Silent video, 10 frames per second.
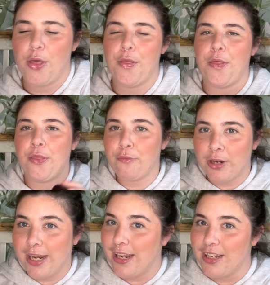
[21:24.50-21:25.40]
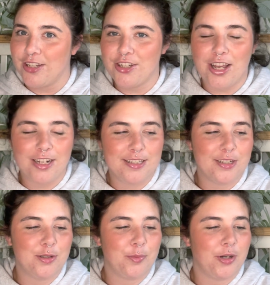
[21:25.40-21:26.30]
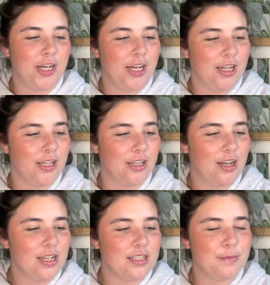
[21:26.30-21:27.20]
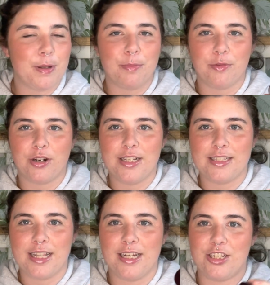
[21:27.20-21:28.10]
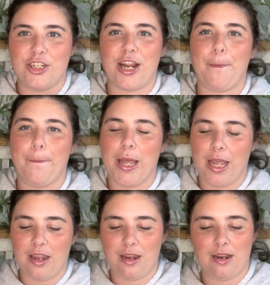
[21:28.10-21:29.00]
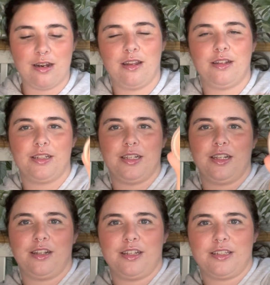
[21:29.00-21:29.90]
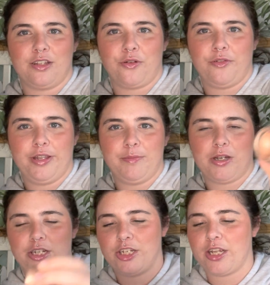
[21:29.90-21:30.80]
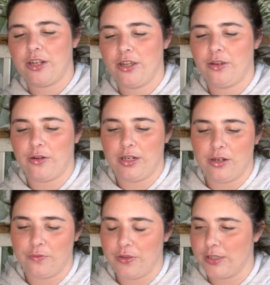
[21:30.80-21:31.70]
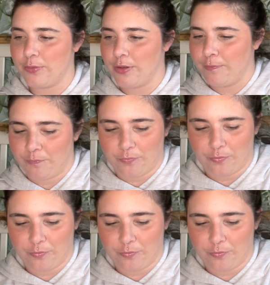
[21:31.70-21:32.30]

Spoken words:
3, Charlotte Tilbury Eyes to Memorise in Champagne. It's the cream eyeshadow. I love this one.